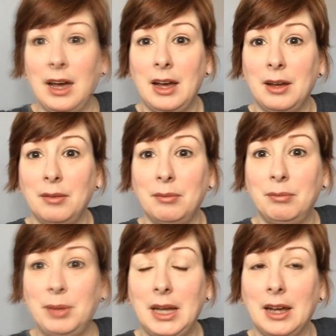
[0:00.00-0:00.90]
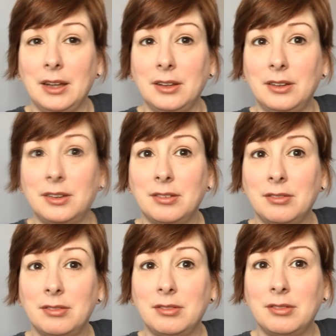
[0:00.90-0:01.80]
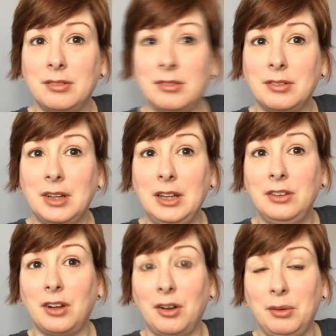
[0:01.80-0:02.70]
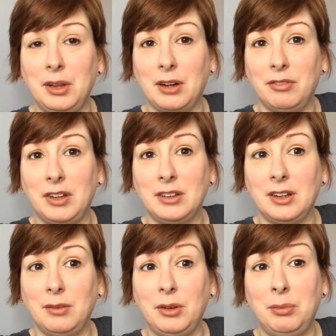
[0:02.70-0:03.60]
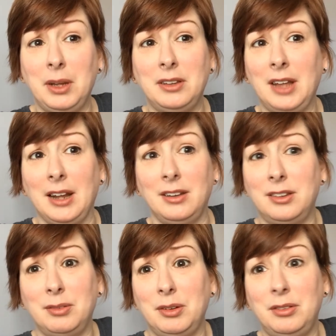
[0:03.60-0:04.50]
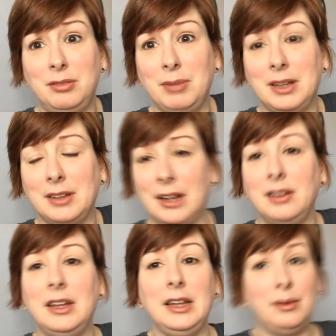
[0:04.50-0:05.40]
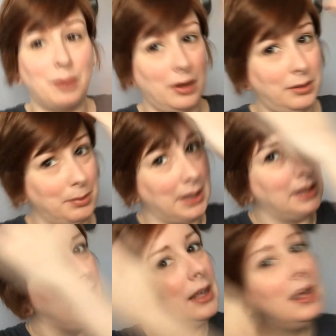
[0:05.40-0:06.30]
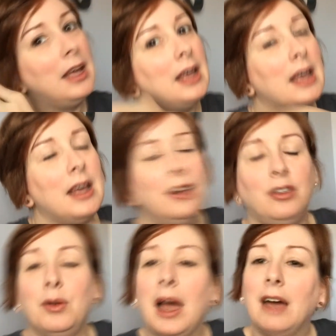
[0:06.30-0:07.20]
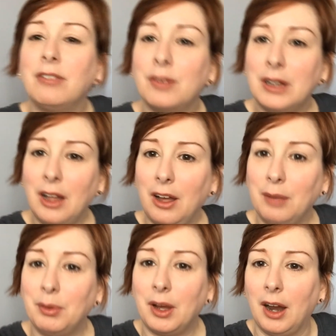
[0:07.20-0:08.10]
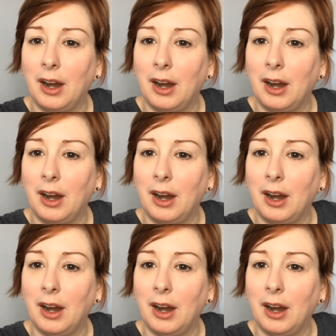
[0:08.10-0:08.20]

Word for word: um, because he's not going to be there to fix it, which makes sense, which makes sense. He wants me to have a reliable